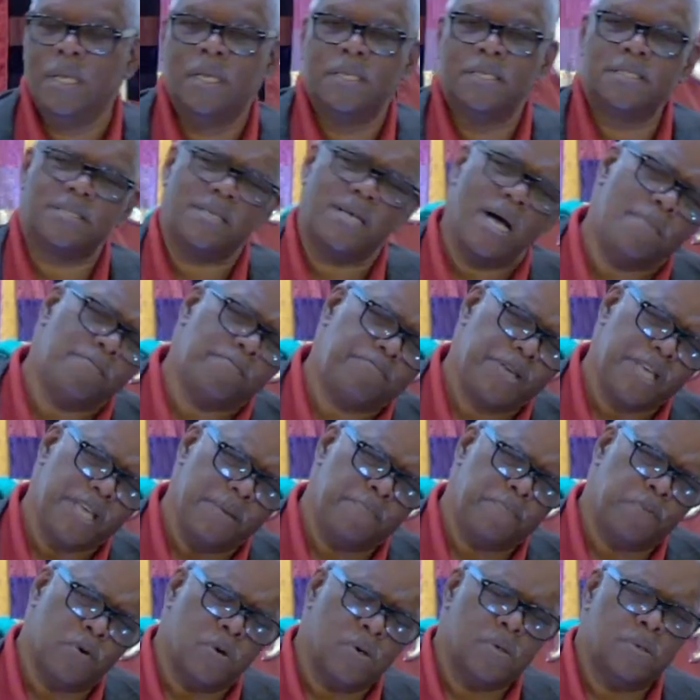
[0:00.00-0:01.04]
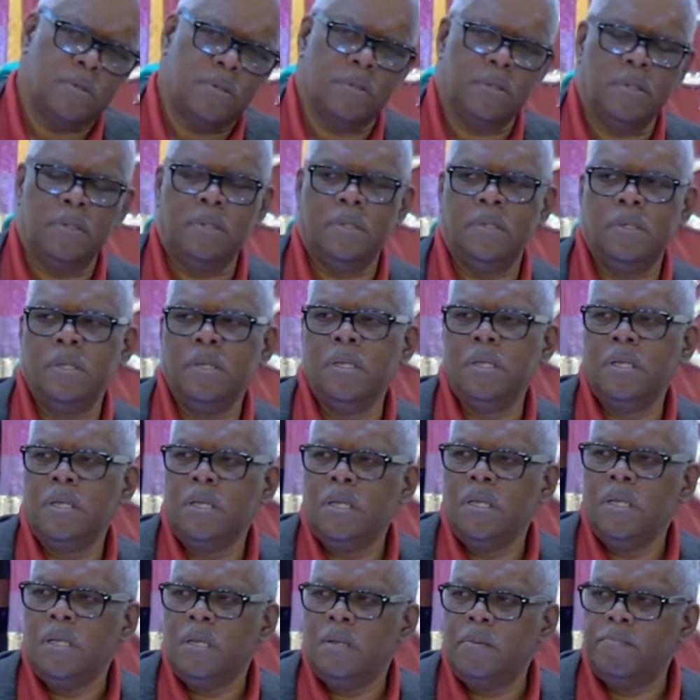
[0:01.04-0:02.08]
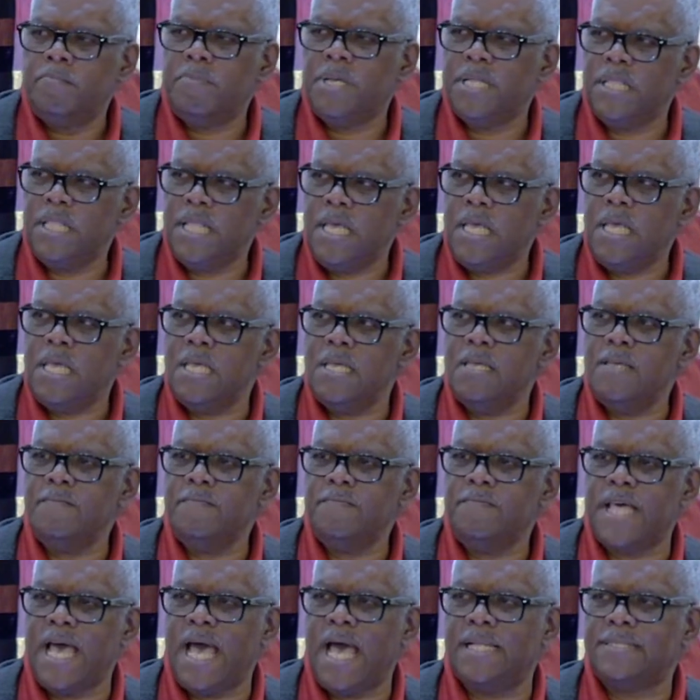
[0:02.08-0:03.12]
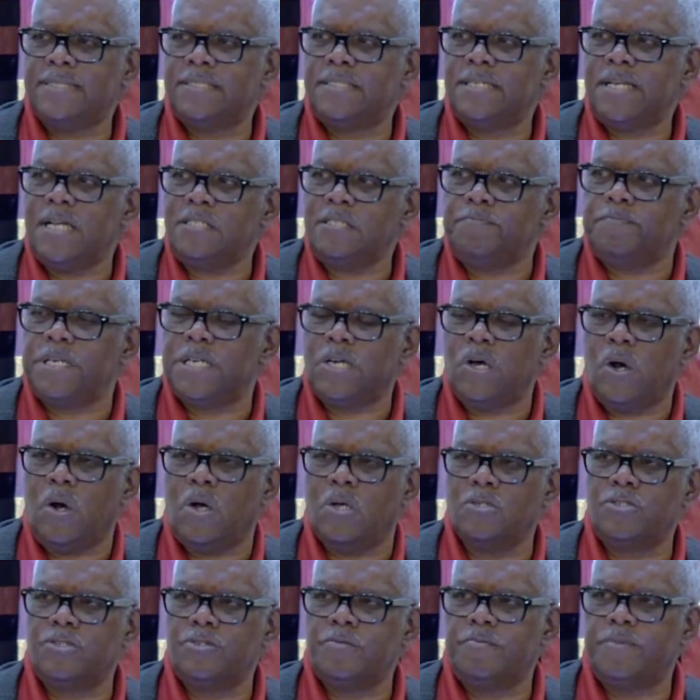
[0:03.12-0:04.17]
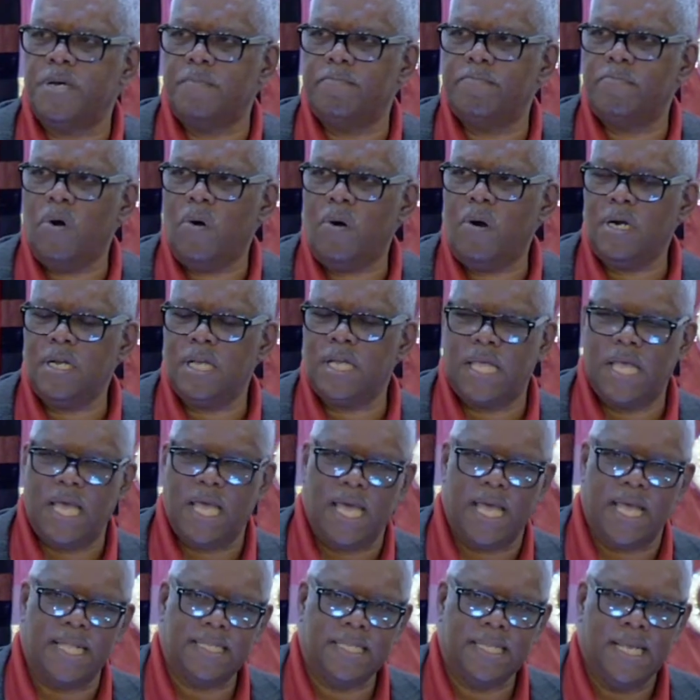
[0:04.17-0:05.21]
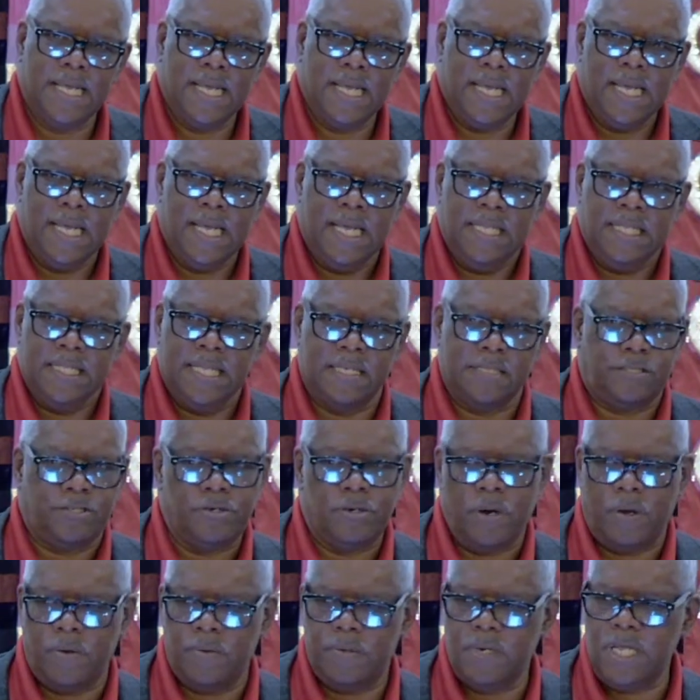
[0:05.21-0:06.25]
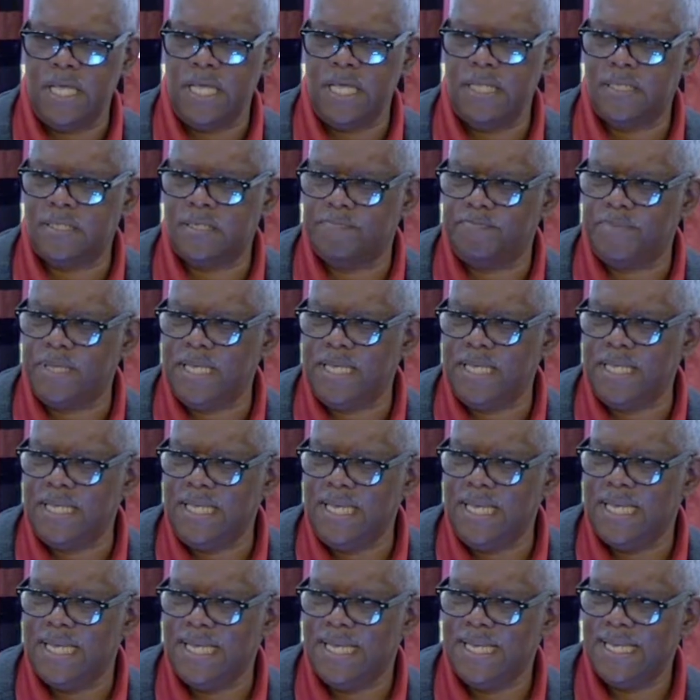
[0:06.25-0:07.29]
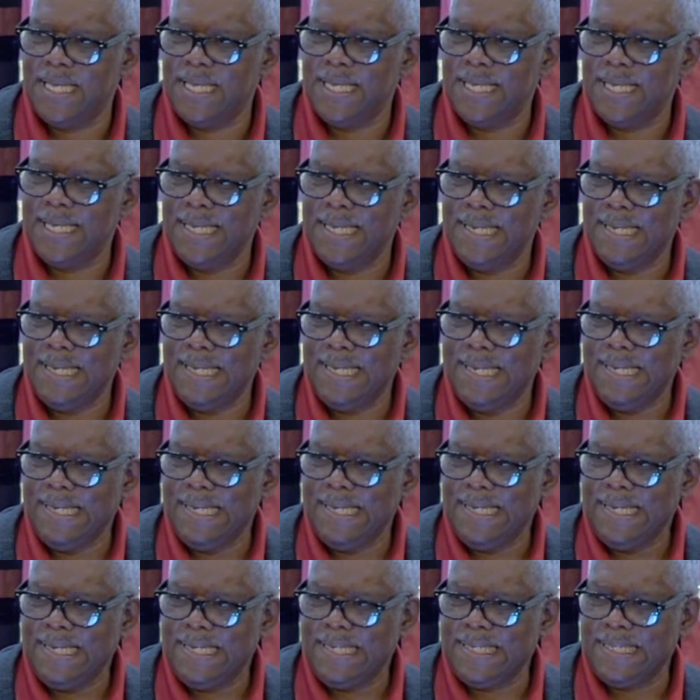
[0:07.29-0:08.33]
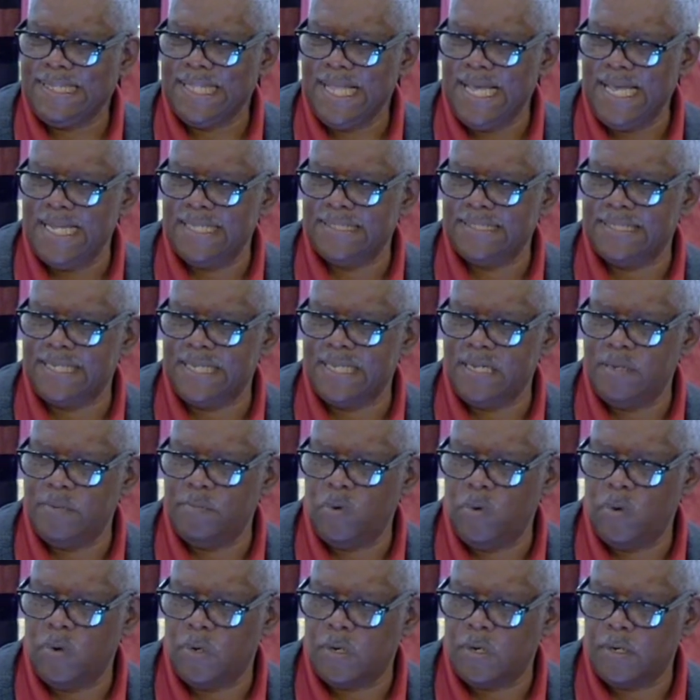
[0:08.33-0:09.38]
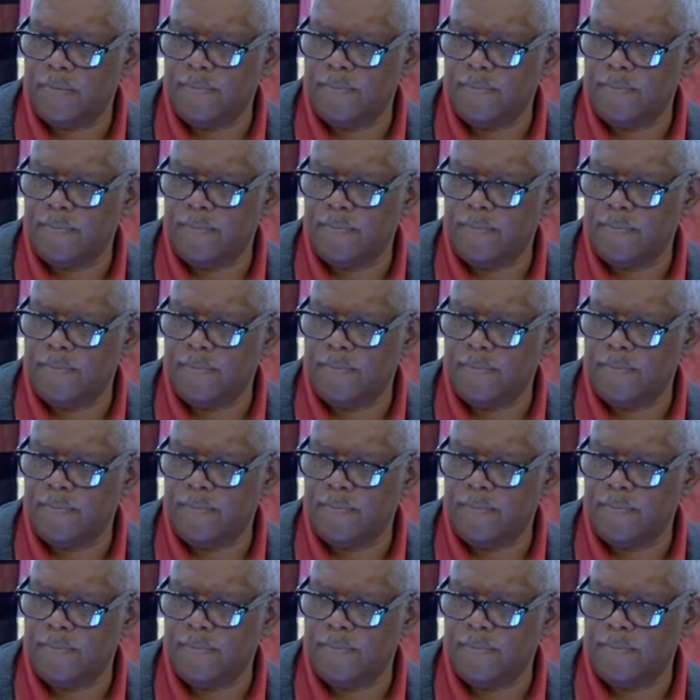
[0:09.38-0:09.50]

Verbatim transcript: Some people believe that just because you've been born again, that you don't need to be cleansed anymore.